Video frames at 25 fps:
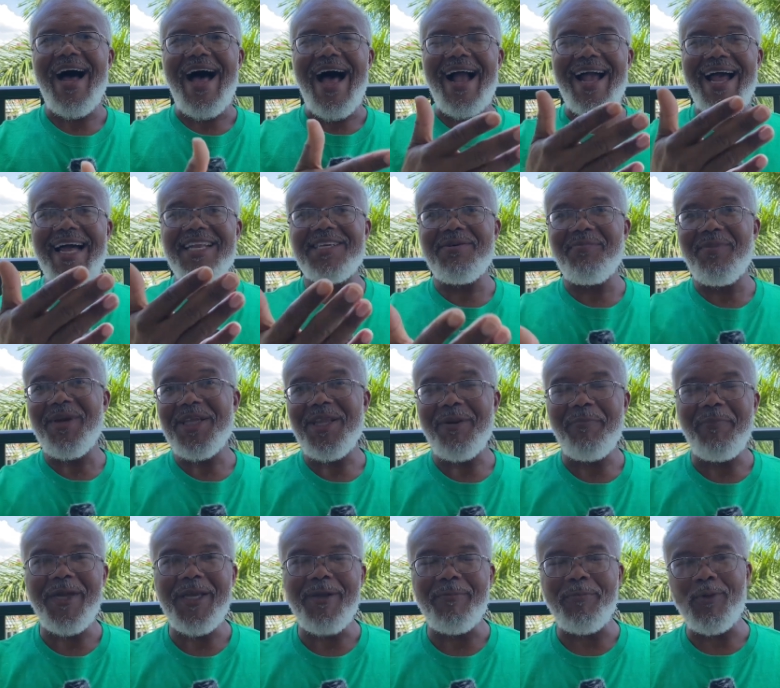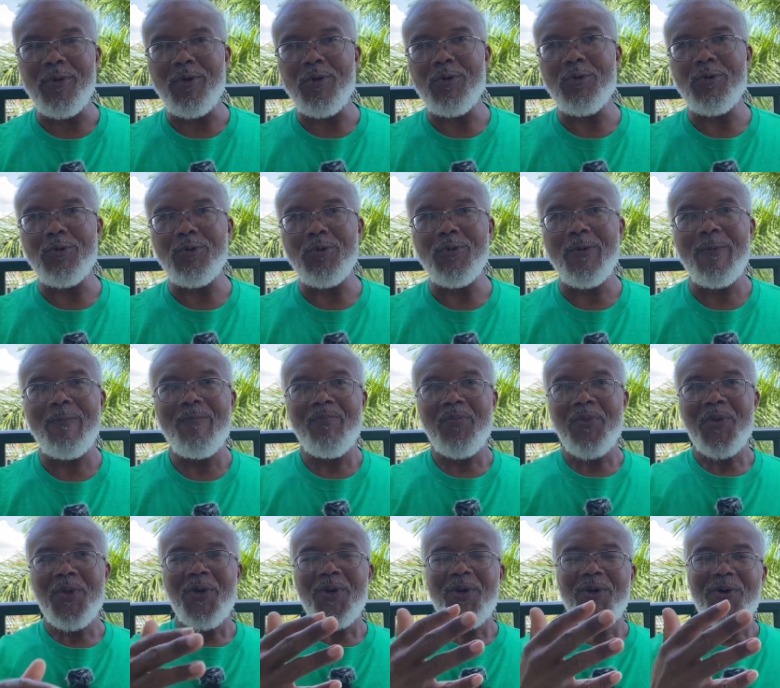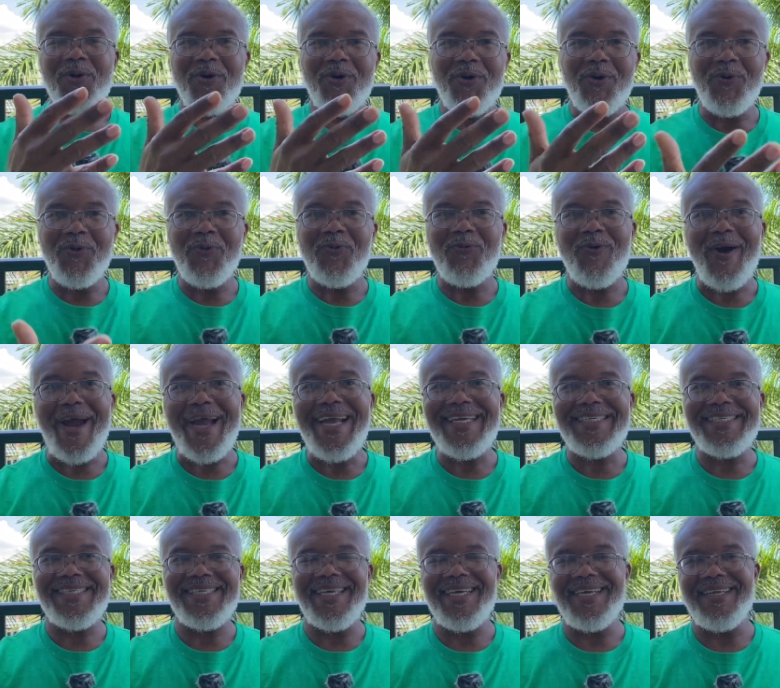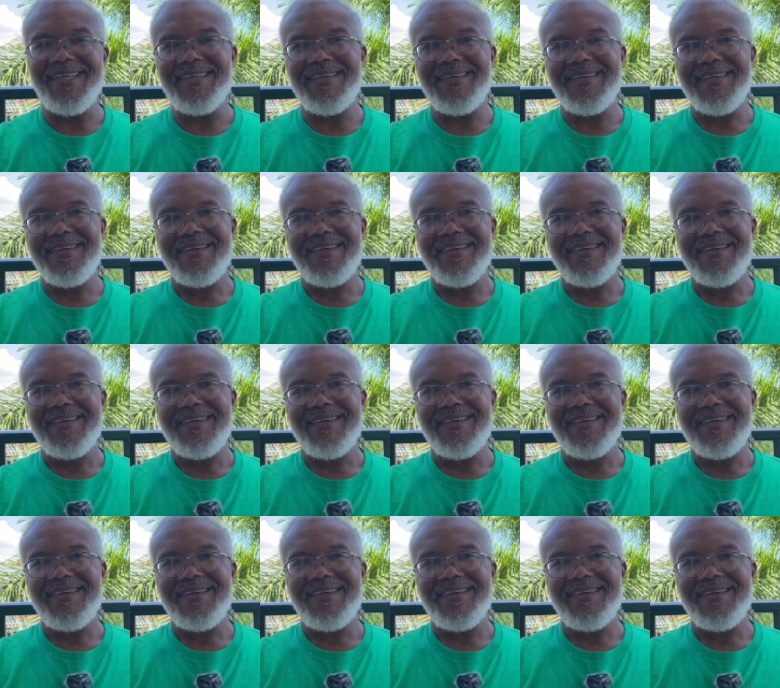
I got to meet the people who who raised it.